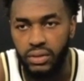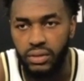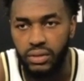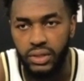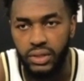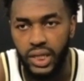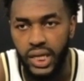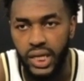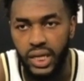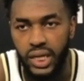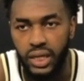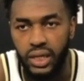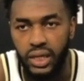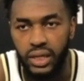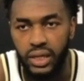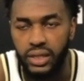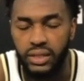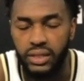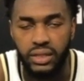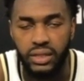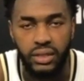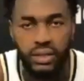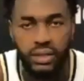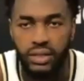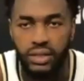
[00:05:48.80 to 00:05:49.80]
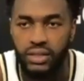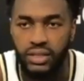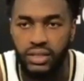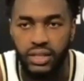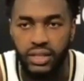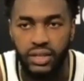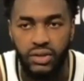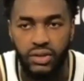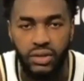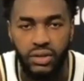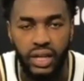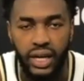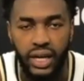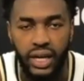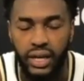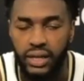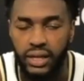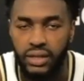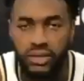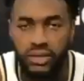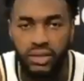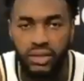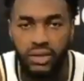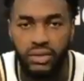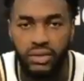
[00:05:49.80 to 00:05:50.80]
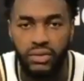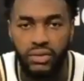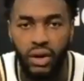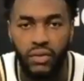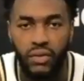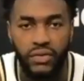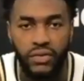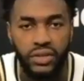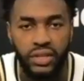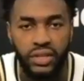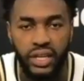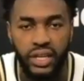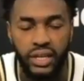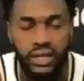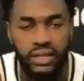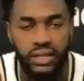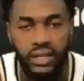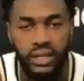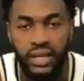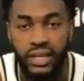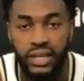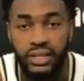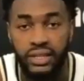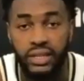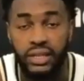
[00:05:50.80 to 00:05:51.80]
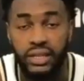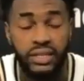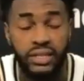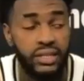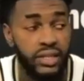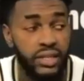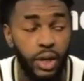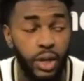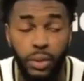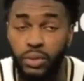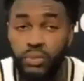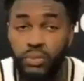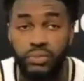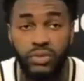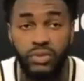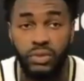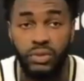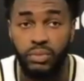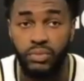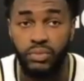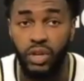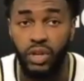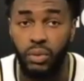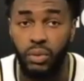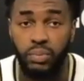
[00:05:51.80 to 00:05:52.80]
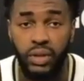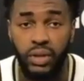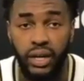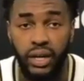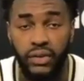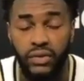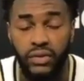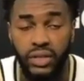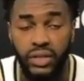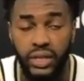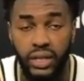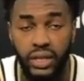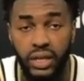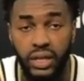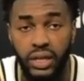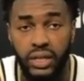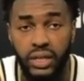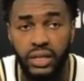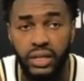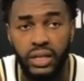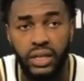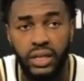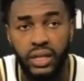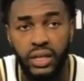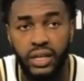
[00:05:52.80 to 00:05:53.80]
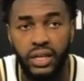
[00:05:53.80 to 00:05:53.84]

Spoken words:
he's still overthinking things, and he's still playing really good.